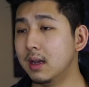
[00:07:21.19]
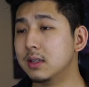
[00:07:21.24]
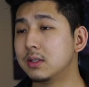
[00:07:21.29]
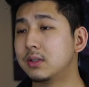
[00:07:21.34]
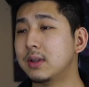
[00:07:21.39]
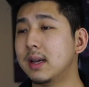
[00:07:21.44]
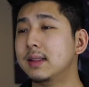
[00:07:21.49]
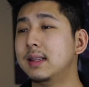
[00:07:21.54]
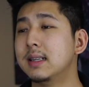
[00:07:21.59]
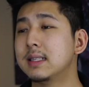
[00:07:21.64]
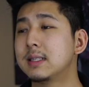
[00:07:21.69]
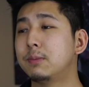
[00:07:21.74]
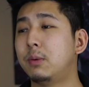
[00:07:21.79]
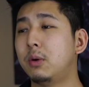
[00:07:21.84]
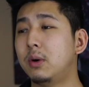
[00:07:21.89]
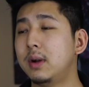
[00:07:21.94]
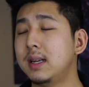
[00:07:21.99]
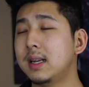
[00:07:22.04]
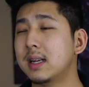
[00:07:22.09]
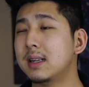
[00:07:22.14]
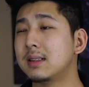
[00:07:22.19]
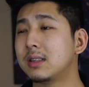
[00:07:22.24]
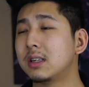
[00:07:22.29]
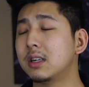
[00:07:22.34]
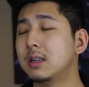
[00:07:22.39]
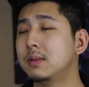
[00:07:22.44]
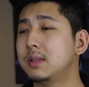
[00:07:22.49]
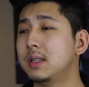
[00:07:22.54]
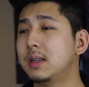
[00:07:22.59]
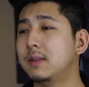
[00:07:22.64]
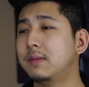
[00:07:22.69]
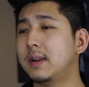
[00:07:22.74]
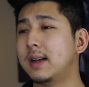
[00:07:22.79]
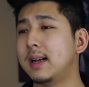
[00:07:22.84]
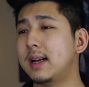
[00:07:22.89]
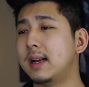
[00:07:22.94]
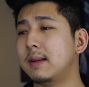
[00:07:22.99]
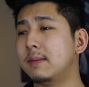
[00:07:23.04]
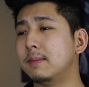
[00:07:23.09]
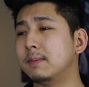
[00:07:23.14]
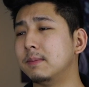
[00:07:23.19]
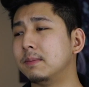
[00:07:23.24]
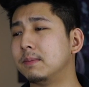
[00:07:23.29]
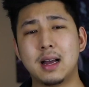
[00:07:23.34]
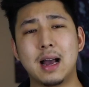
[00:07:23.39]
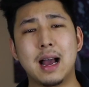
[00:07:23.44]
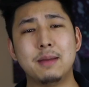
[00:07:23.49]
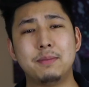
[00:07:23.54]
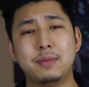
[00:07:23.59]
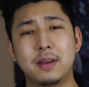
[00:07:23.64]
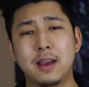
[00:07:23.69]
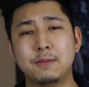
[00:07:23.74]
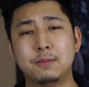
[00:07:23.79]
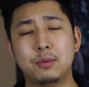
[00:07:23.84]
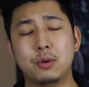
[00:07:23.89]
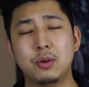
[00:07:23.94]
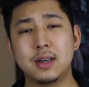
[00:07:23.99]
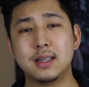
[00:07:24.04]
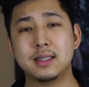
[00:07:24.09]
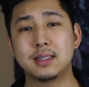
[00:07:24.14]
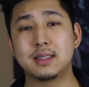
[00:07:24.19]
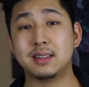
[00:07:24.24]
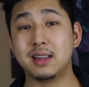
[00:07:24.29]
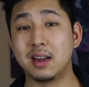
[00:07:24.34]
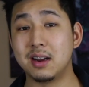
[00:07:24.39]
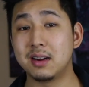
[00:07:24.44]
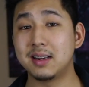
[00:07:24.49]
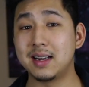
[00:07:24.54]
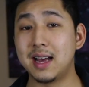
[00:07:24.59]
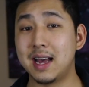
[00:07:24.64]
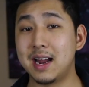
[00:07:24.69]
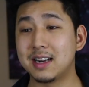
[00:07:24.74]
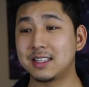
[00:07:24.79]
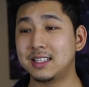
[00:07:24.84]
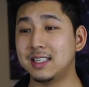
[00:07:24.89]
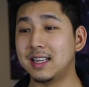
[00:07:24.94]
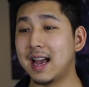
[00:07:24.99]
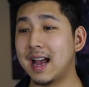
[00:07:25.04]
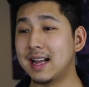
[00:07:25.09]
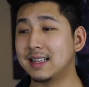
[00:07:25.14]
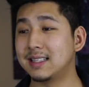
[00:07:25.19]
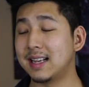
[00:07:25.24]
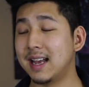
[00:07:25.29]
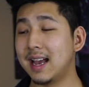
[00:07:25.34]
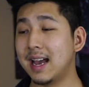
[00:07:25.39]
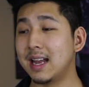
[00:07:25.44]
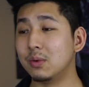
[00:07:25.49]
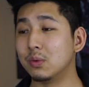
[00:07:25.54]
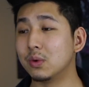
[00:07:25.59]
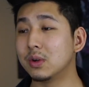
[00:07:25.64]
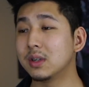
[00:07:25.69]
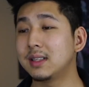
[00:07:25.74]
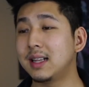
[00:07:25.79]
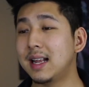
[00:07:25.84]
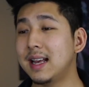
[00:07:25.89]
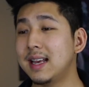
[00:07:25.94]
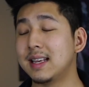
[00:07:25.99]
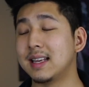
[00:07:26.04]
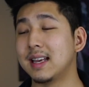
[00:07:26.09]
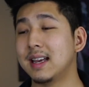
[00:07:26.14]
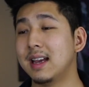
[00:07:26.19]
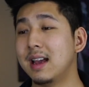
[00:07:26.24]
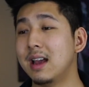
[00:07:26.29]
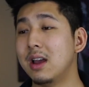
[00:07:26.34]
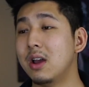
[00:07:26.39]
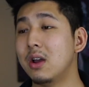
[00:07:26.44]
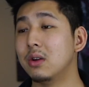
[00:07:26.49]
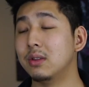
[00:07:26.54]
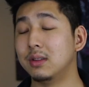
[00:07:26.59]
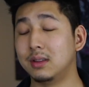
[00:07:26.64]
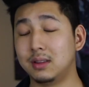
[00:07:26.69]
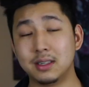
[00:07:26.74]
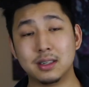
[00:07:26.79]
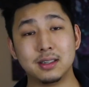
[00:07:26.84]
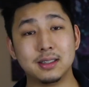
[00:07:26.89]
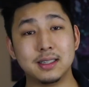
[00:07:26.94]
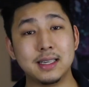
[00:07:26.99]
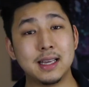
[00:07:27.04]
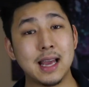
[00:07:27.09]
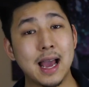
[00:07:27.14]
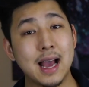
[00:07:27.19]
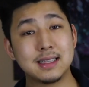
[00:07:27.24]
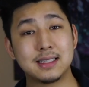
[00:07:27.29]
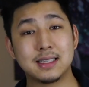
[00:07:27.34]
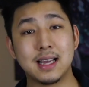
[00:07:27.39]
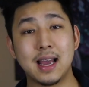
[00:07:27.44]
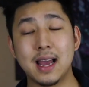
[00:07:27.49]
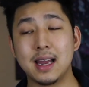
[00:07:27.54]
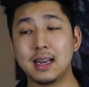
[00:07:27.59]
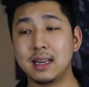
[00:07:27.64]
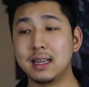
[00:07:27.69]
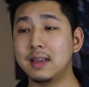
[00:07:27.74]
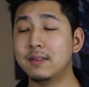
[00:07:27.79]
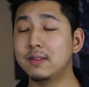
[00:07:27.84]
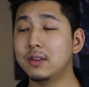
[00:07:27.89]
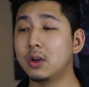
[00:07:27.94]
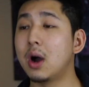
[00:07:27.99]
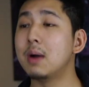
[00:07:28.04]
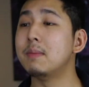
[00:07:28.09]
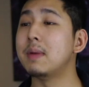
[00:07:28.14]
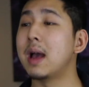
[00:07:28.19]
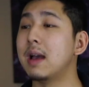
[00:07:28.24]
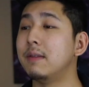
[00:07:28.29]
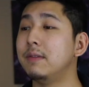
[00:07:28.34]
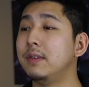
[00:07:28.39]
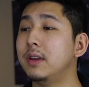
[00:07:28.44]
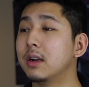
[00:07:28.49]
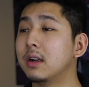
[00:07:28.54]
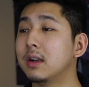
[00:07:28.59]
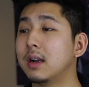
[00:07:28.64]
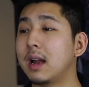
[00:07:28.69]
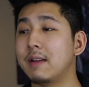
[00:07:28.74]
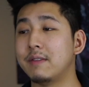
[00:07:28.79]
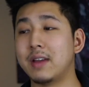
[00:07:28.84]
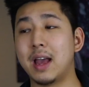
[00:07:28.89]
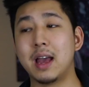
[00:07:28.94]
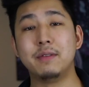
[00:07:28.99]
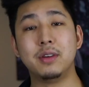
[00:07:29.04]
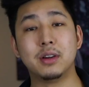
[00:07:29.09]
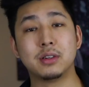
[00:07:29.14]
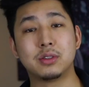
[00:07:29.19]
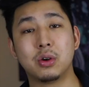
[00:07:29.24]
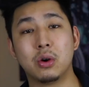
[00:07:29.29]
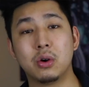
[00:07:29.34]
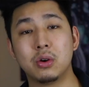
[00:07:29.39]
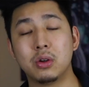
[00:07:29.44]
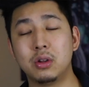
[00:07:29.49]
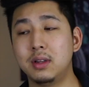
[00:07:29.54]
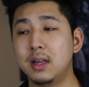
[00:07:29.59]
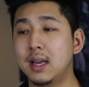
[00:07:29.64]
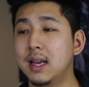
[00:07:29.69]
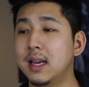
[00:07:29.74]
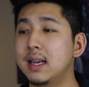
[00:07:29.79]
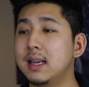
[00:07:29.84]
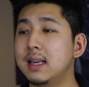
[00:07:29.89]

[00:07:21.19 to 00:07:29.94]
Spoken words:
So at this point, in terms of IPF points, Derek and I are actually head-to-head. We're like literally head-to-head. Even though I'm heavier, I have a heavier total.